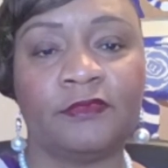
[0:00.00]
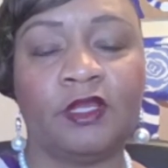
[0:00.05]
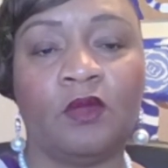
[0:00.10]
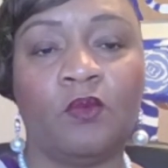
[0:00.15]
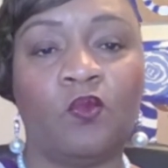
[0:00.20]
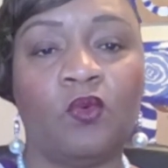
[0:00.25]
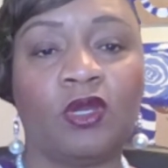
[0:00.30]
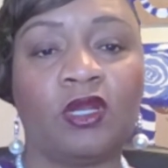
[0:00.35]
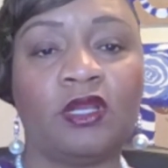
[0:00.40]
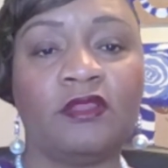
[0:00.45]

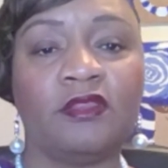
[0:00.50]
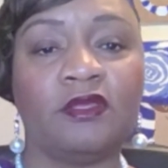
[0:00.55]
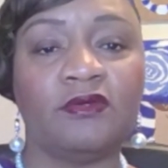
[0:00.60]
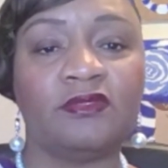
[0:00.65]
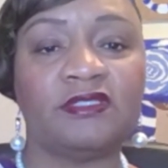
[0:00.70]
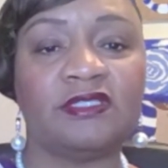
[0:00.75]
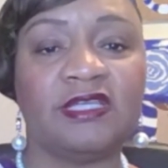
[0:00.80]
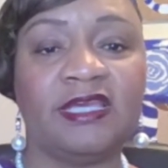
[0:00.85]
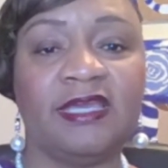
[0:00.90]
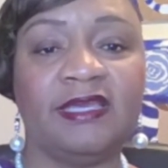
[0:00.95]
What are
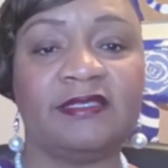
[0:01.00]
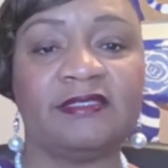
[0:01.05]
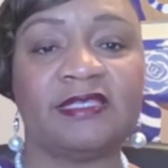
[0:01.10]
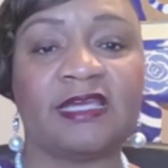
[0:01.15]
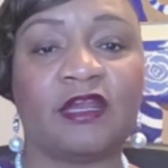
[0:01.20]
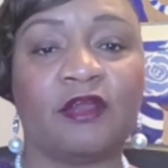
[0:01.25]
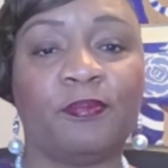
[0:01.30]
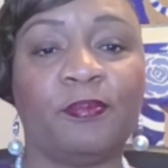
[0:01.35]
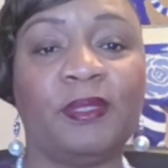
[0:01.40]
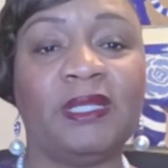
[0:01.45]
those things that
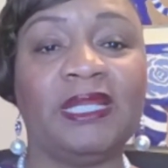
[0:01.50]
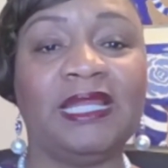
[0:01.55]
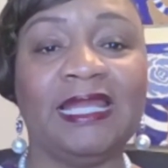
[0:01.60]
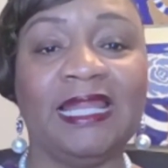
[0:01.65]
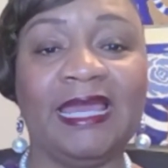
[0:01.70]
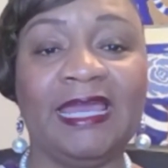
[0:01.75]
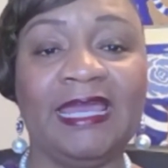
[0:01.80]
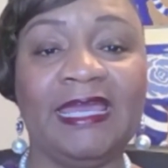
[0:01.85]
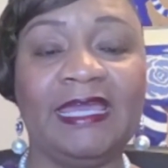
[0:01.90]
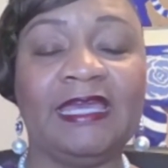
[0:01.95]
are
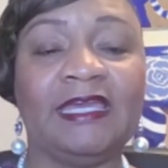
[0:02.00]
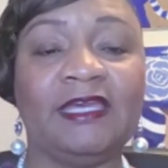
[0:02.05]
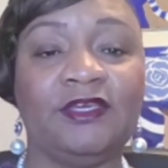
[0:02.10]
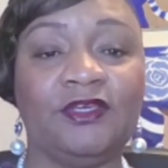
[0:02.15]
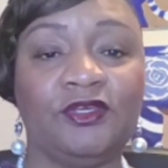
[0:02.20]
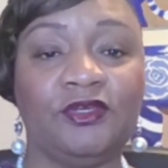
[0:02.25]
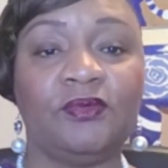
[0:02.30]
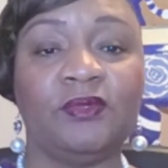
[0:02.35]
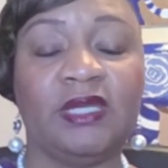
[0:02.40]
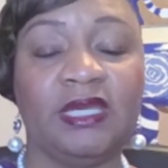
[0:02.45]
plaguing
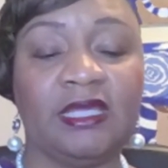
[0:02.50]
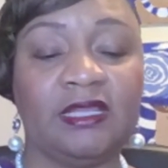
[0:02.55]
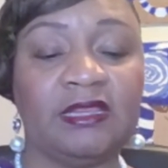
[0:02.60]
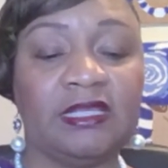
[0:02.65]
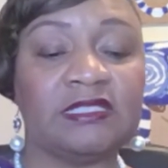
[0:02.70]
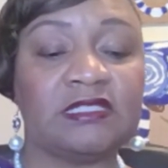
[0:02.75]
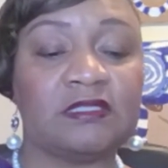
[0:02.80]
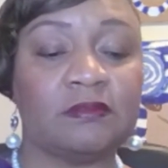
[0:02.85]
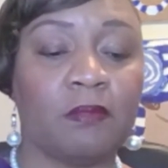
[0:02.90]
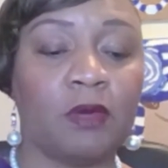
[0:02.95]
you in
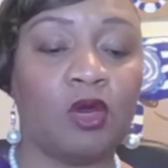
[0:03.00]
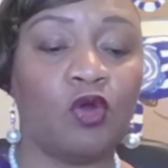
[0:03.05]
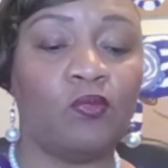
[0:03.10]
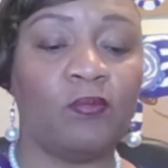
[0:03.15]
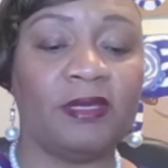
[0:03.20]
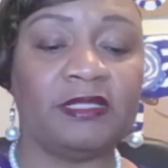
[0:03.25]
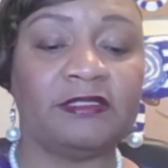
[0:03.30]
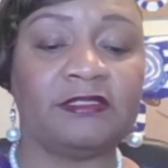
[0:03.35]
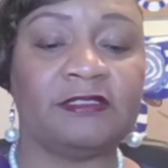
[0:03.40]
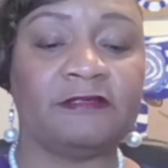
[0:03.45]
this
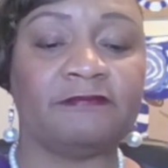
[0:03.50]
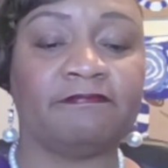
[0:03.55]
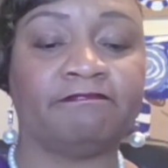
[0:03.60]
moment?